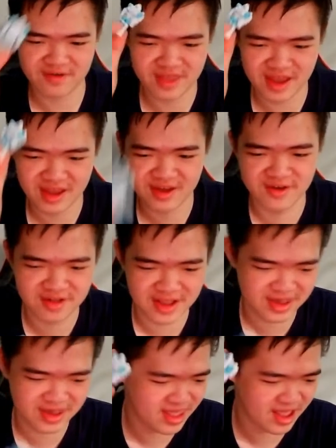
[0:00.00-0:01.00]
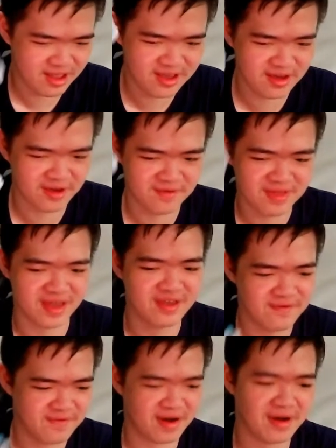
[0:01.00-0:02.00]
Thank goodness. Thank you. Thank
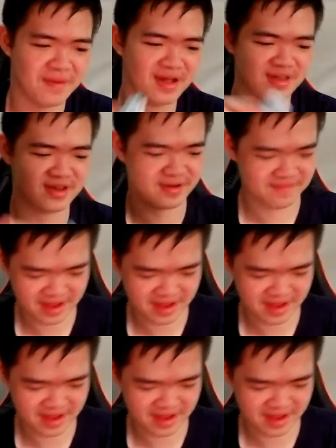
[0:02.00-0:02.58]
you very much.